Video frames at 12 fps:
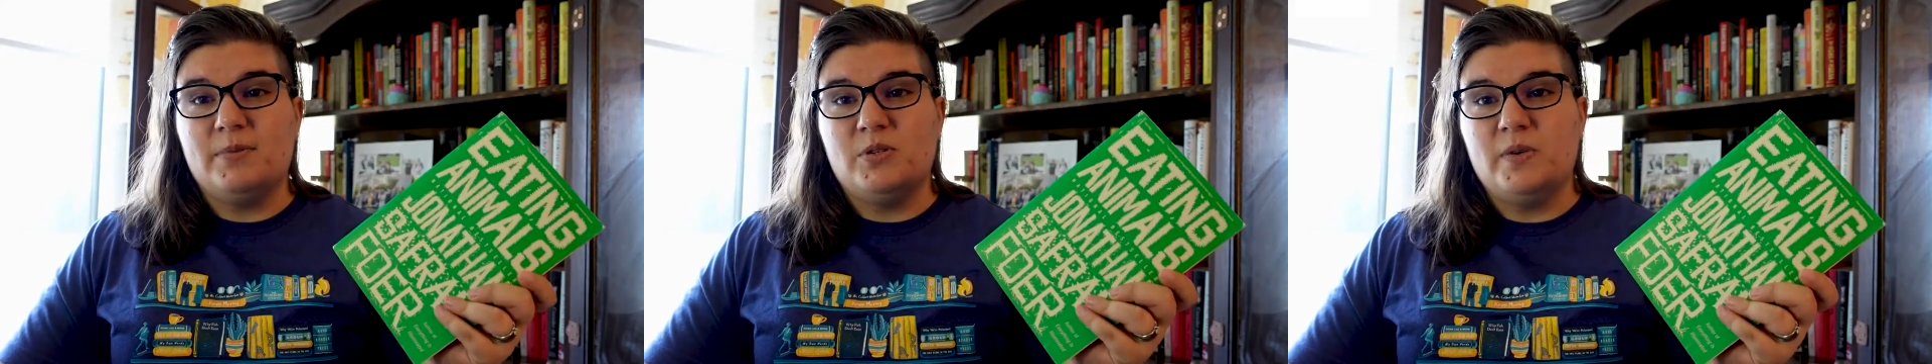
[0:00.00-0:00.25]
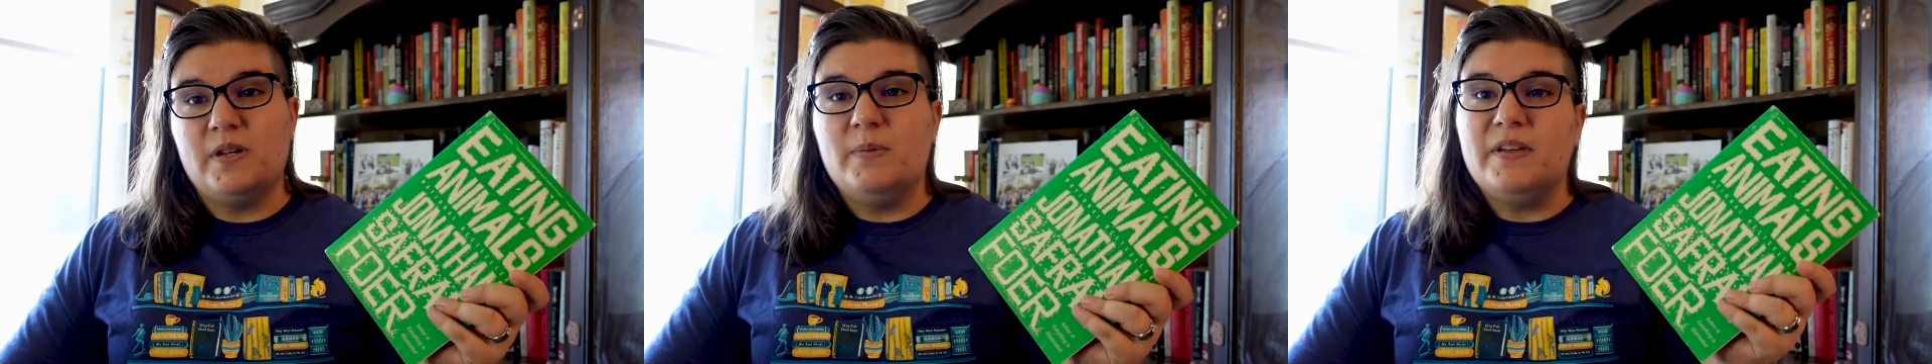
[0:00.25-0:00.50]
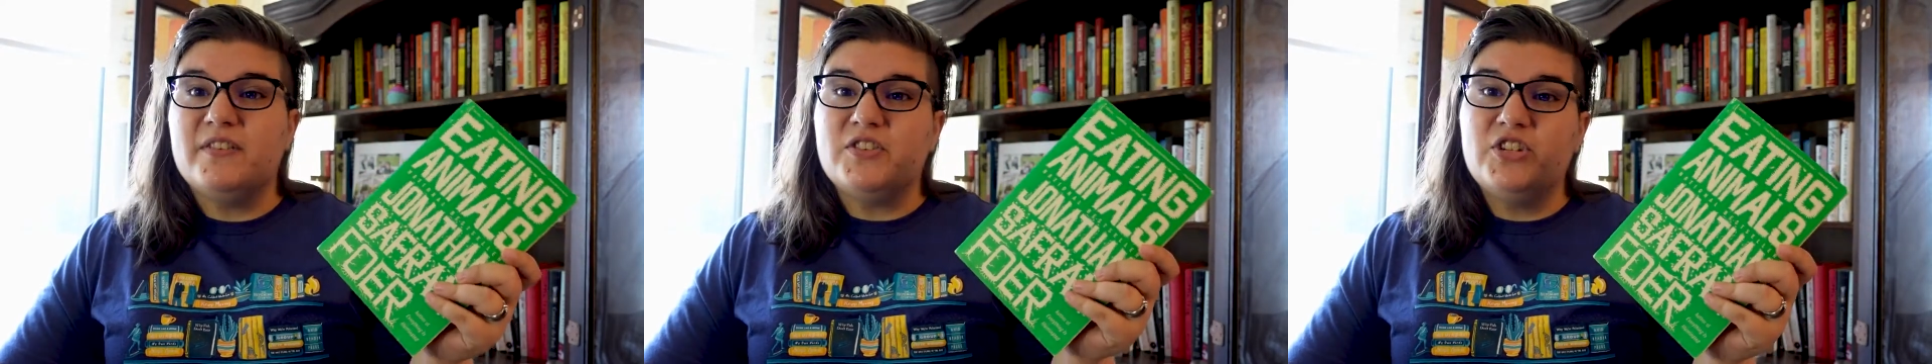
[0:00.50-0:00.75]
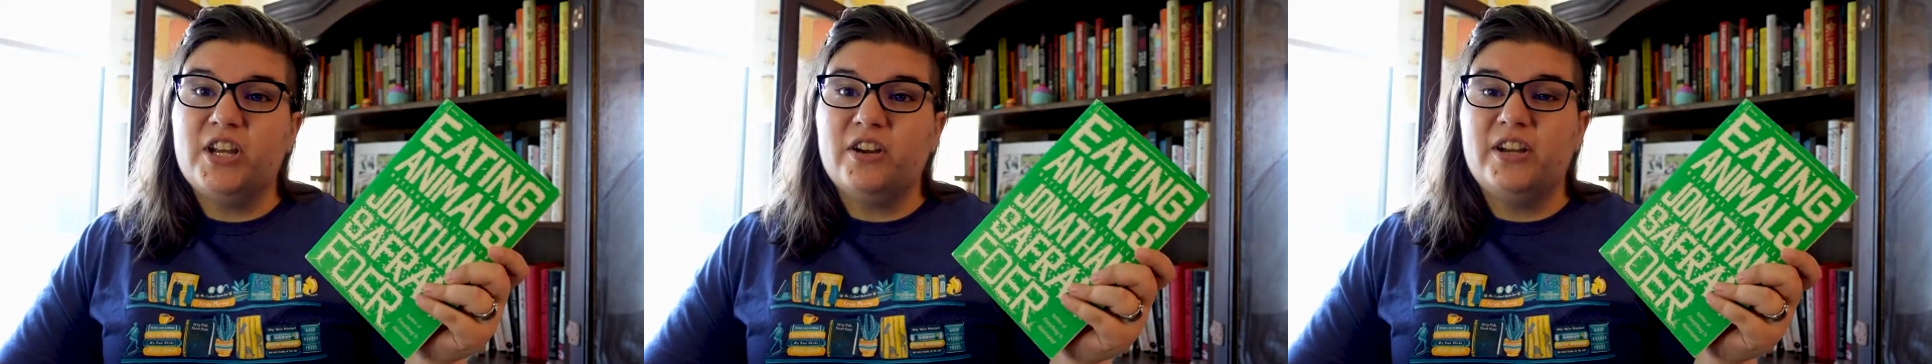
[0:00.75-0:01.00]
between being
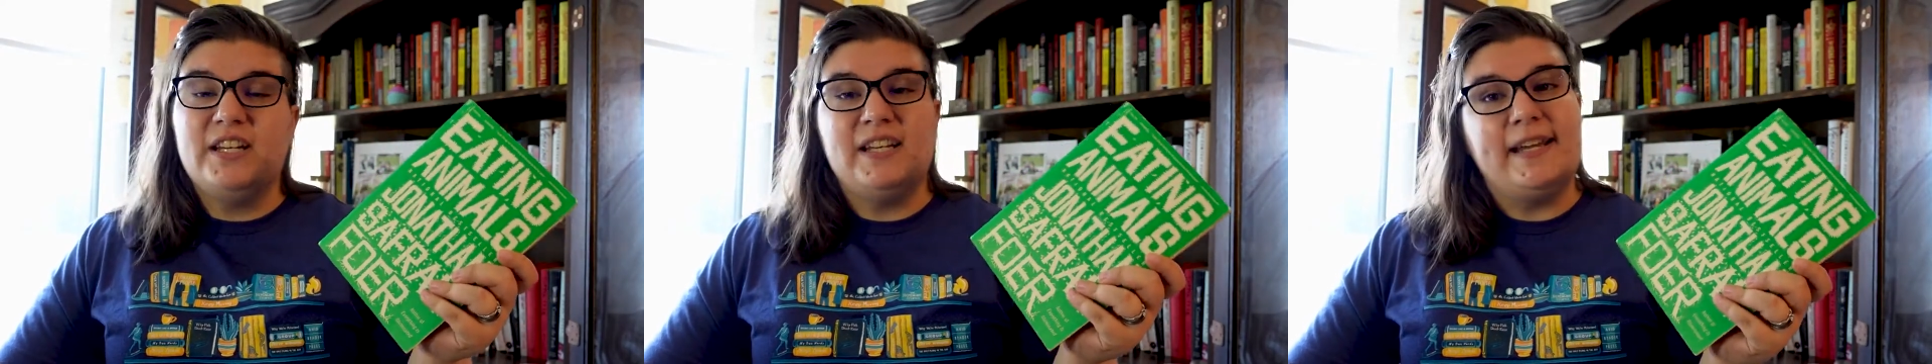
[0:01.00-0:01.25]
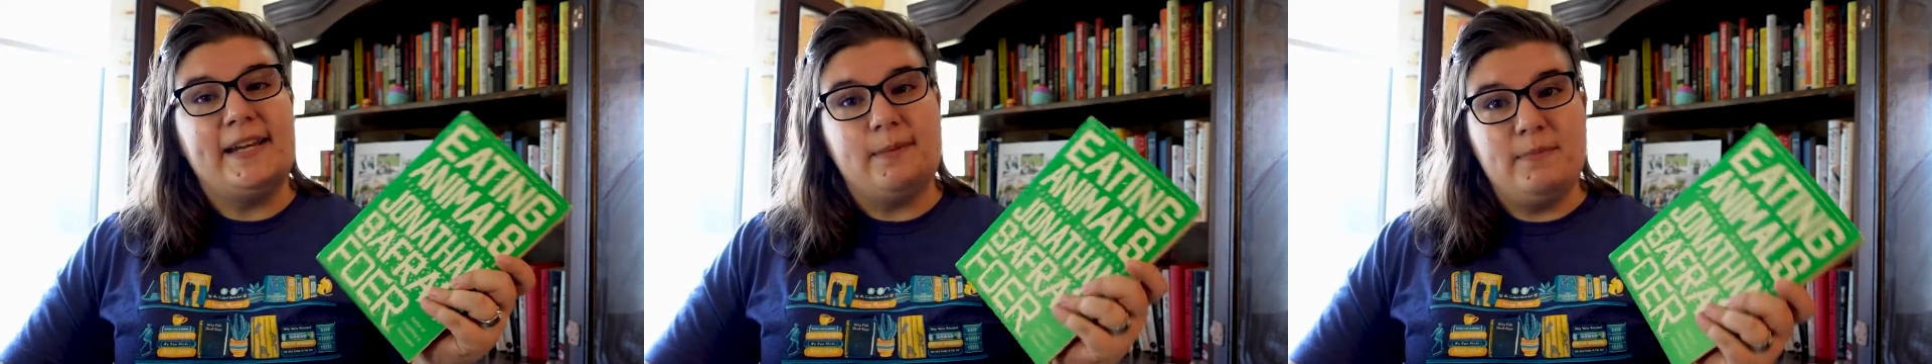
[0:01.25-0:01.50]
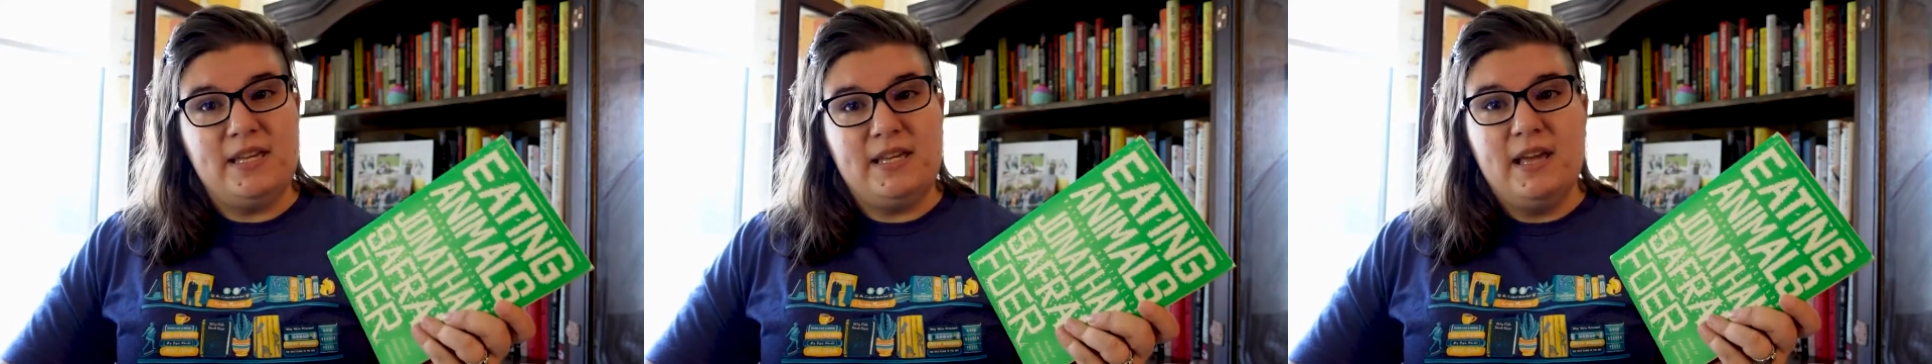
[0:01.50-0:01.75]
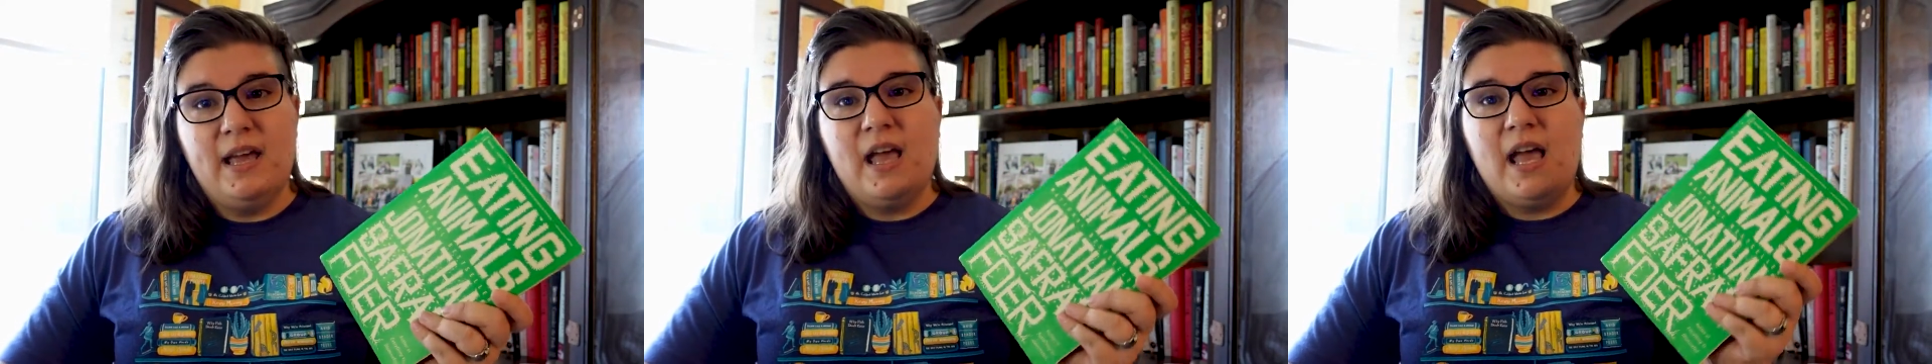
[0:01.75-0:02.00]
vegetarian and eating meat.